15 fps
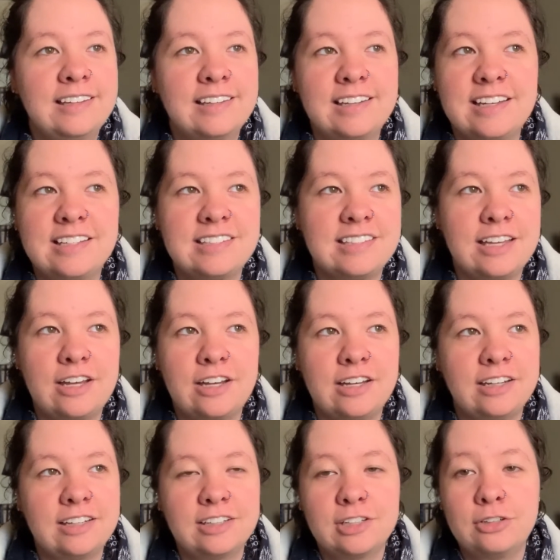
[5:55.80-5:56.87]
because
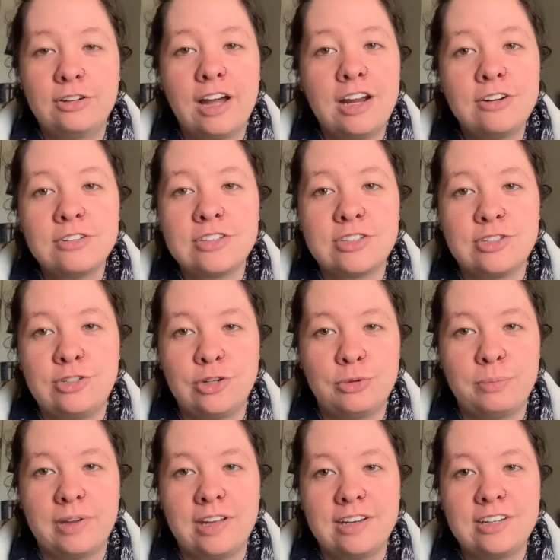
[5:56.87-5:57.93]
ah, Crier's
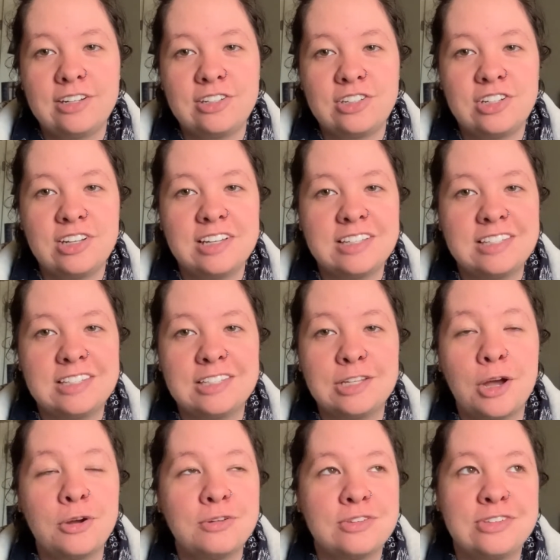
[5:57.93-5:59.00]
stupid. She is
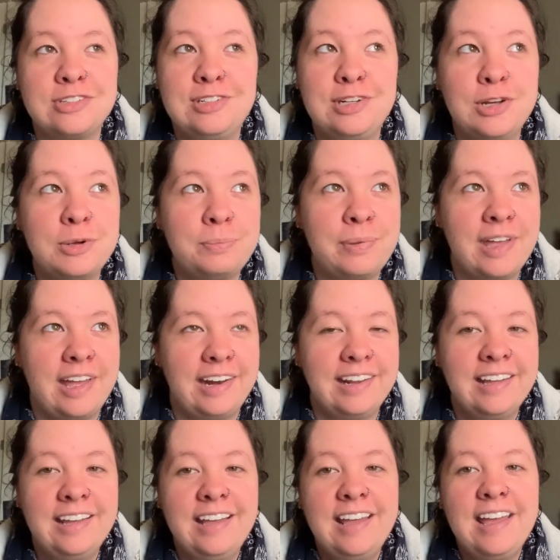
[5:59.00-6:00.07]
so stupid.
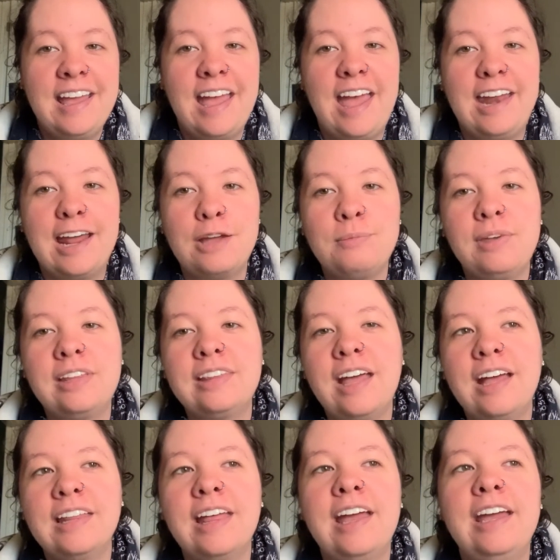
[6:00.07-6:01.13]
And I mean that
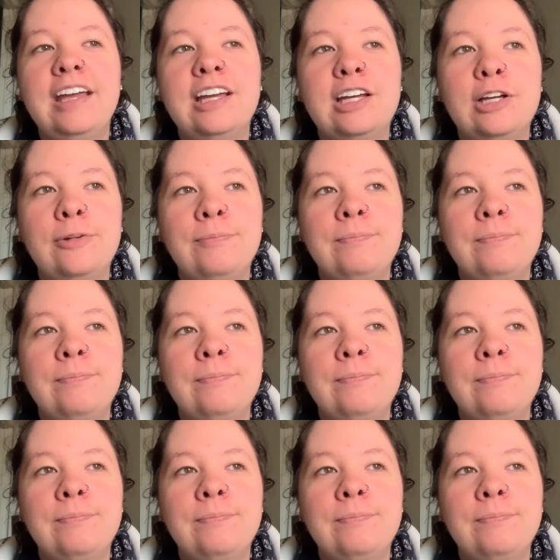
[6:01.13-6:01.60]
like